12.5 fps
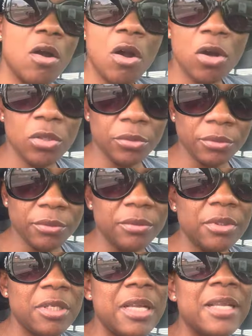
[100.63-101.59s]

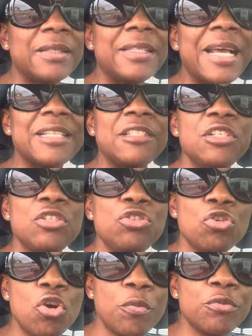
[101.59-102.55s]
on that thing you
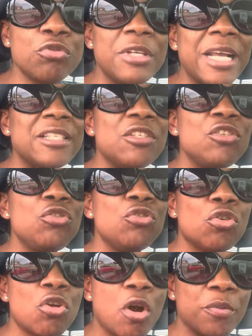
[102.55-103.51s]
hope to that thing you
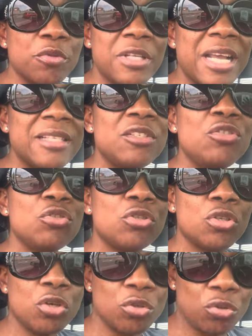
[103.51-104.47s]
look up to that thing you
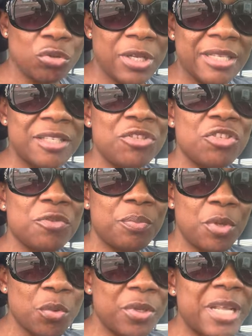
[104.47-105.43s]
talk to that thing you
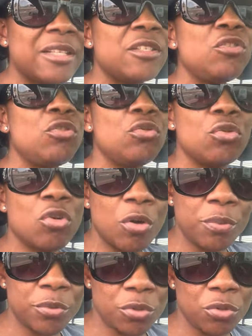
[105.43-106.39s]
speak to that thing you look
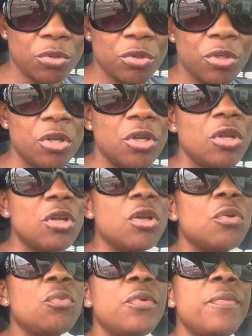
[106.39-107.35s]
up to
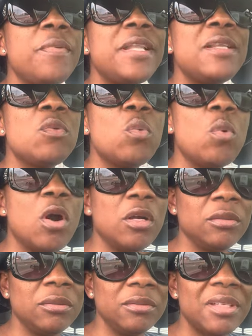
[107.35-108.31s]
you be the
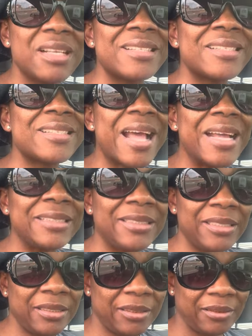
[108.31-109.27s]
one
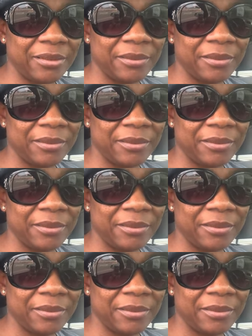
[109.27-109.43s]
standing